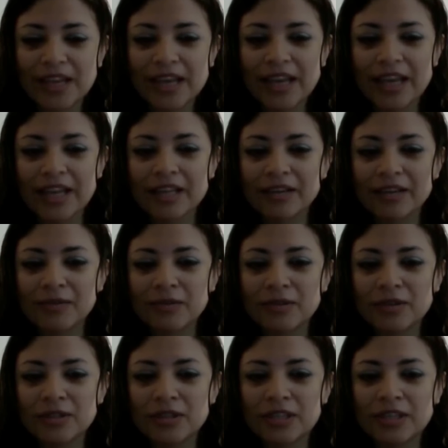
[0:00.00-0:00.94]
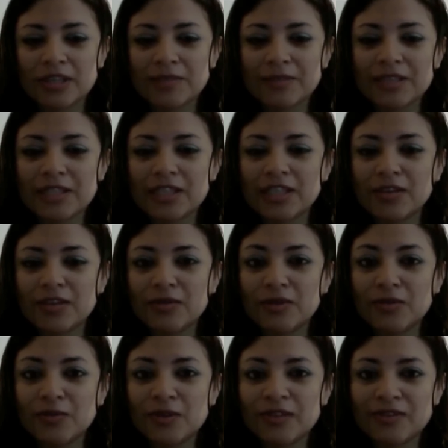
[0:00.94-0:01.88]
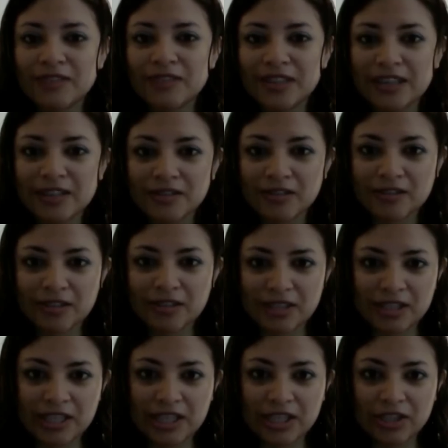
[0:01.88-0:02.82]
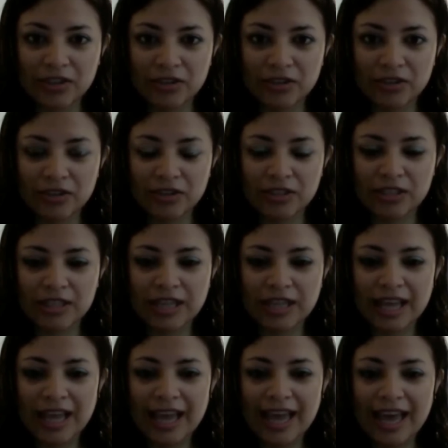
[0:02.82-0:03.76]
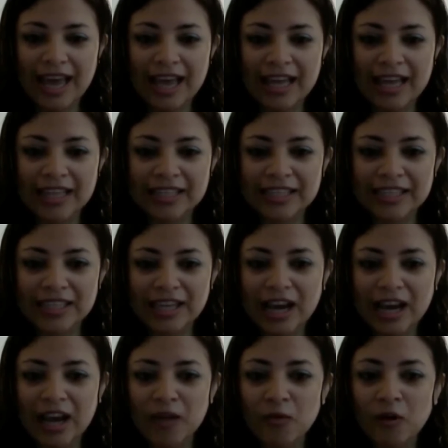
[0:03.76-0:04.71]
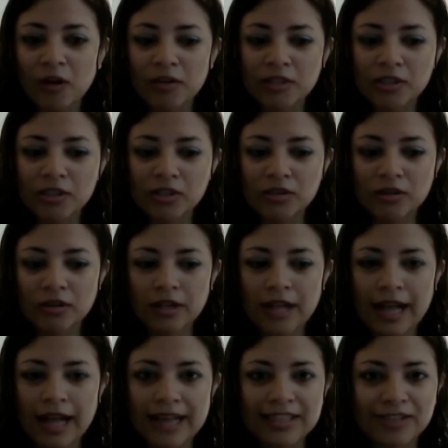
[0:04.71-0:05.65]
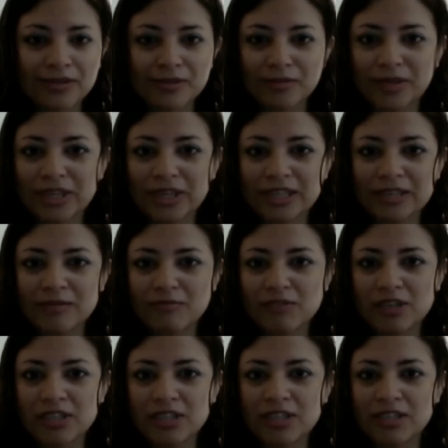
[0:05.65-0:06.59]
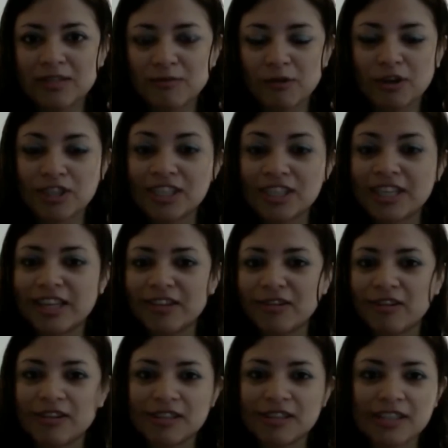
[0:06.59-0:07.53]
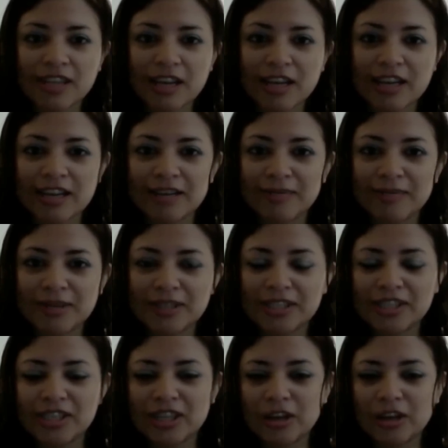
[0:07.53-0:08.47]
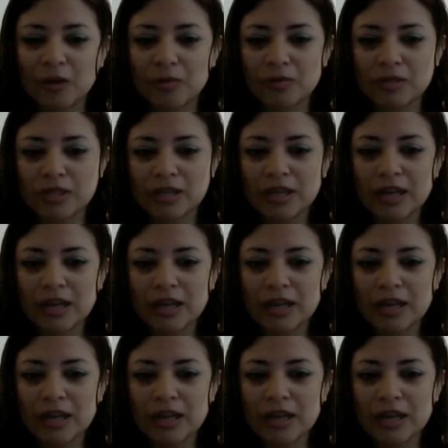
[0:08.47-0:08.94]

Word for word: and I was team teaching with one of the other teachers, and I walked into her classroom because we just worked together all the time, and she helped.